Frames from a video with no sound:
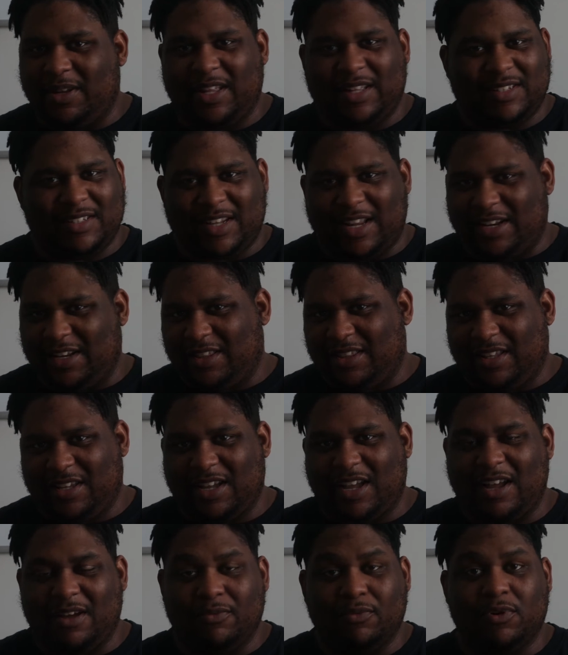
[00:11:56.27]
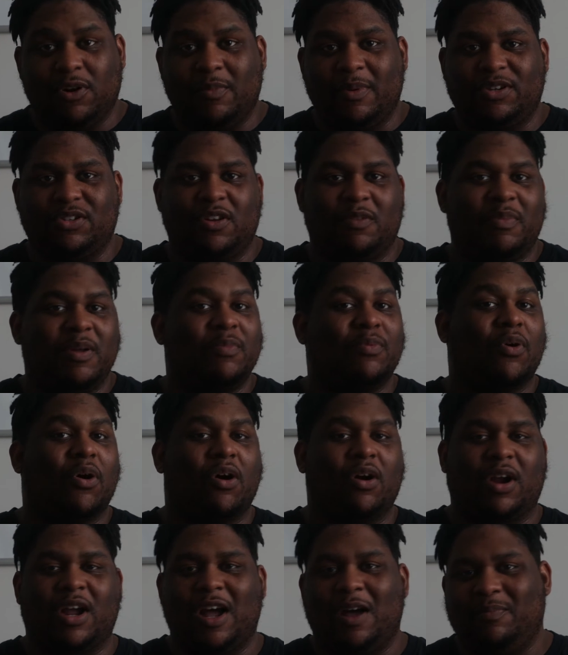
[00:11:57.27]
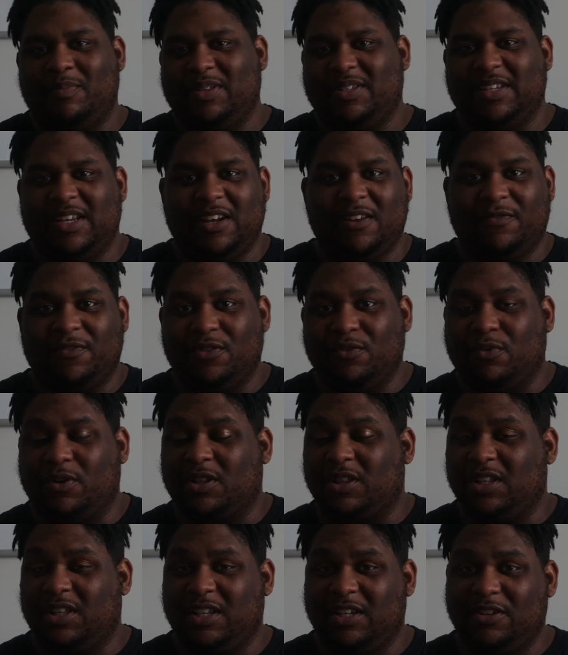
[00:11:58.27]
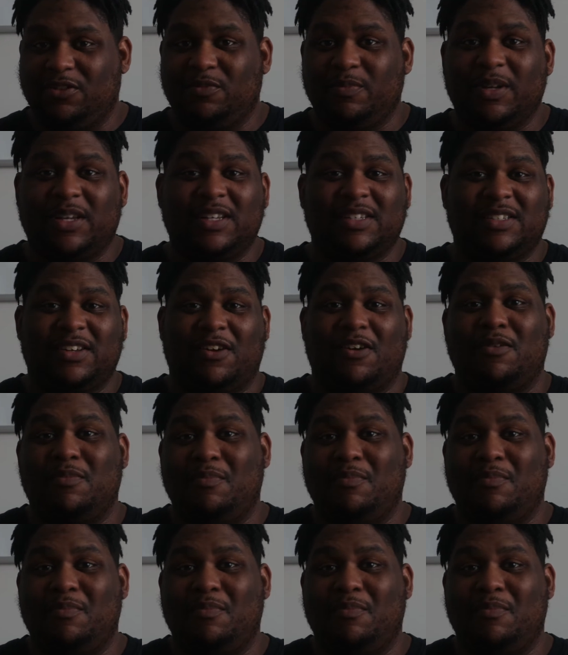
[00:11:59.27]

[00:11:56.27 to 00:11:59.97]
That's not the thing. I want to make sure that people are compensated for the work that they do, because there are